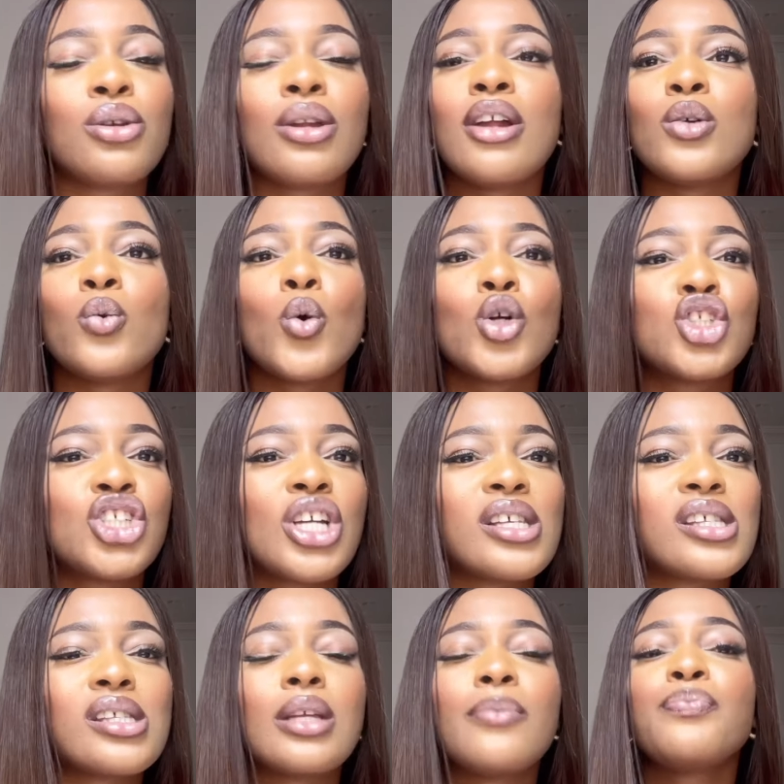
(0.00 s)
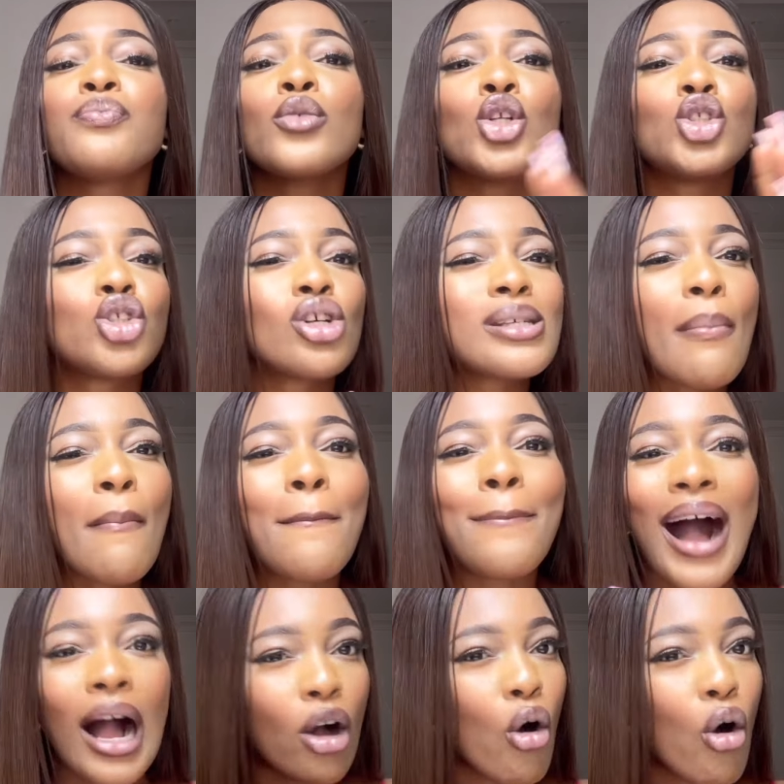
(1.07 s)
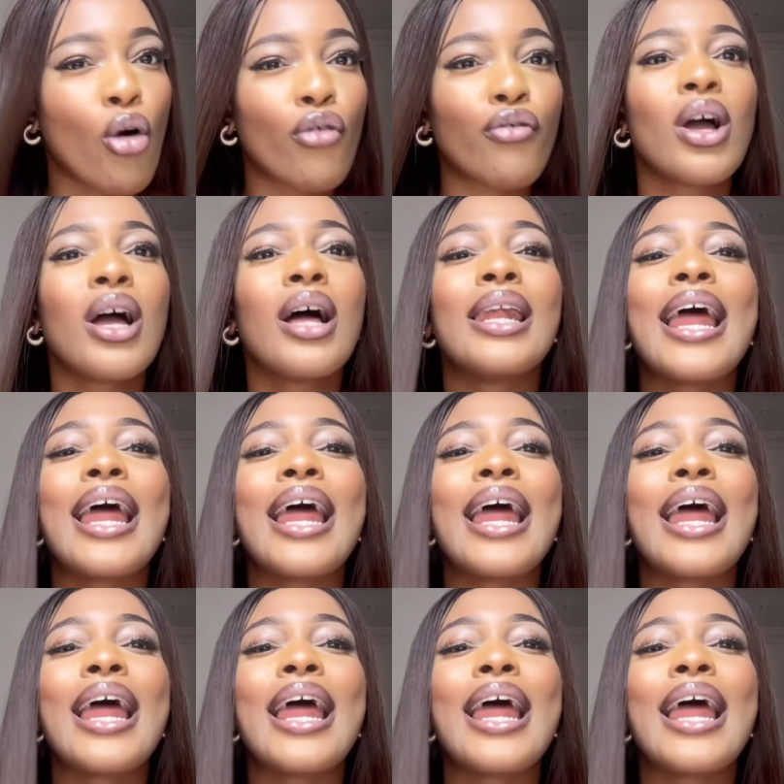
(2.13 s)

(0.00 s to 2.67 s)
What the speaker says: you're not the one chasing, just back off.